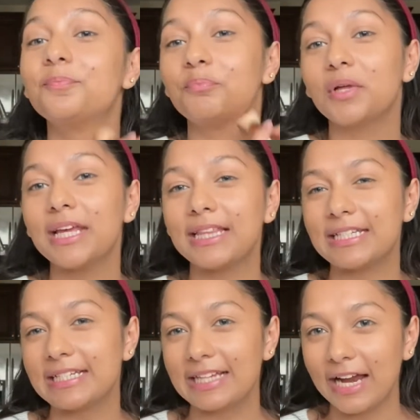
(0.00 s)
But like, this
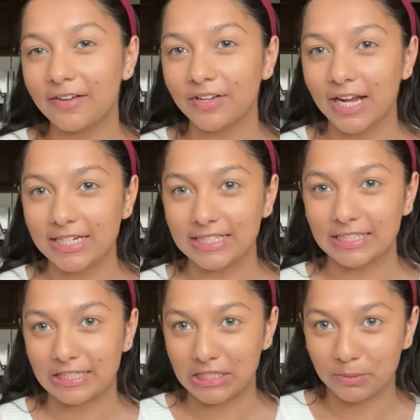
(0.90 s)
is kind of a nice
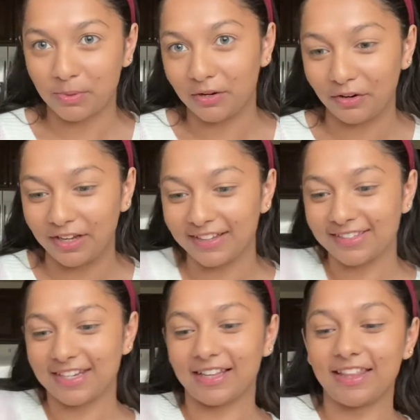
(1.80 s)
experience.
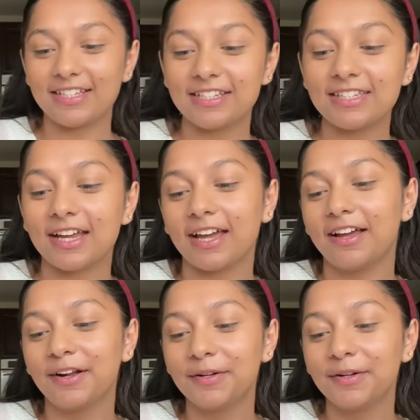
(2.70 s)
Like, this is like